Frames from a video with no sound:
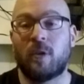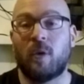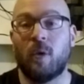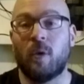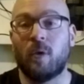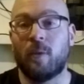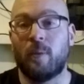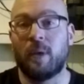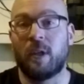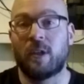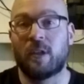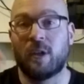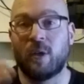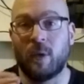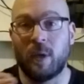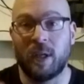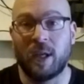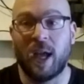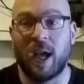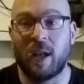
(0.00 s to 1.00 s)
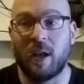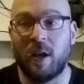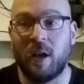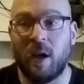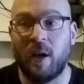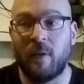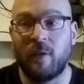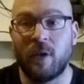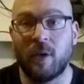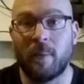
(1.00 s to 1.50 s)
growth will be slowing down
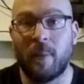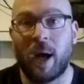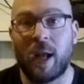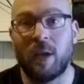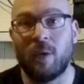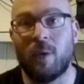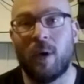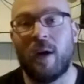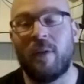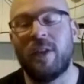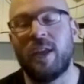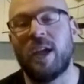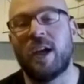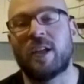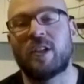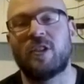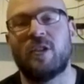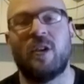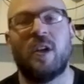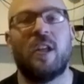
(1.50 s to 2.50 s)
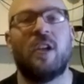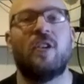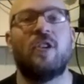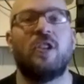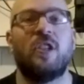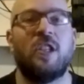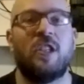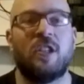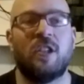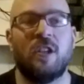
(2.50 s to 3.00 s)
enough. Your body will have the extra
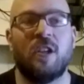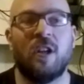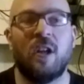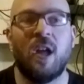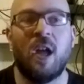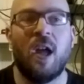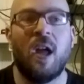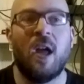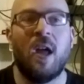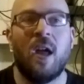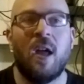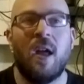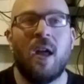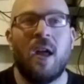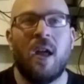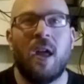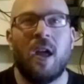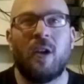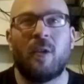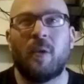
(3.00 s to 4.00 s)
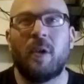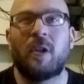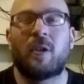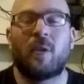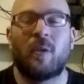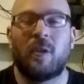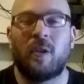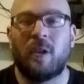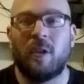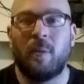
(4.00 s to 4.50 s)
energy and
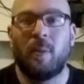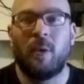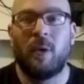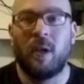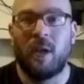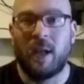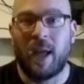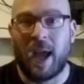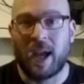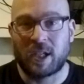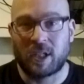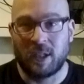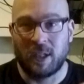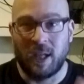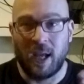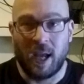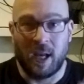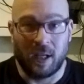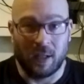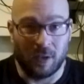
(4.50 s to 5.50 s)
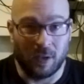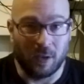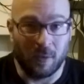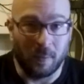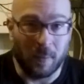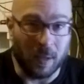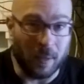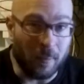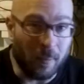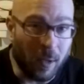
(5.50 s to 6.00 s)
resources to put into actually gaining a little
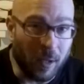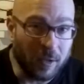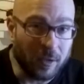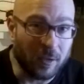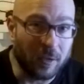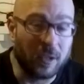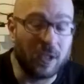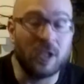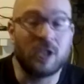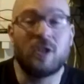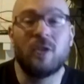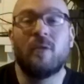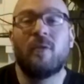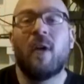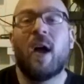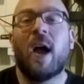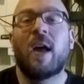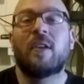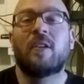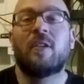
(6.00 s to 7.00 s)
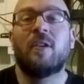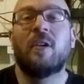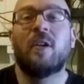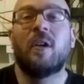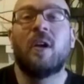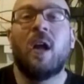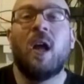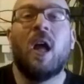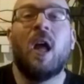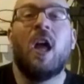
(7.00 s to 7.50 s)
bit of muscle tissue
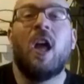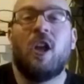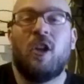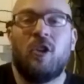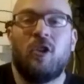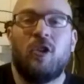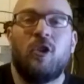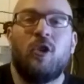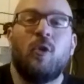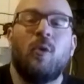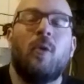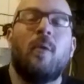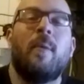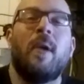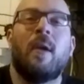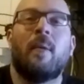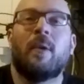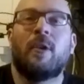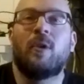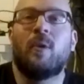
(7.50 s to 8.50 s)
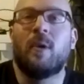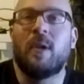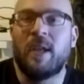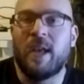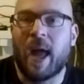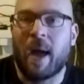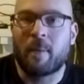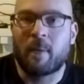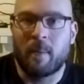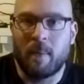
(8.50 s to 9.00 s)
faster. You will be able to
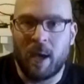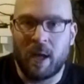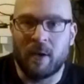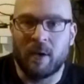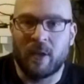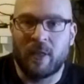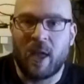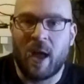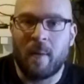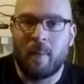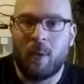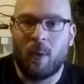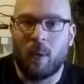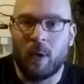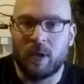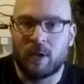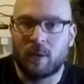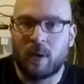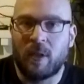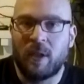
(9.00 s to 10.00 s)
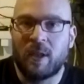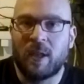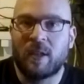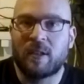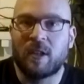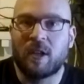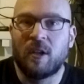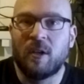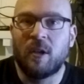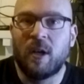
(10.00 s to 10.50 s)
adapt better at that point. So I think
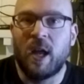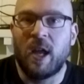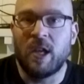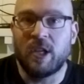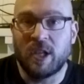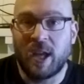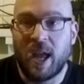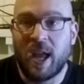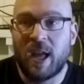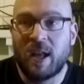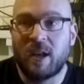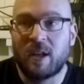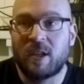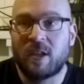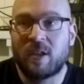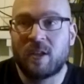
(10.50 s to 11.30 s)
that's a good age, and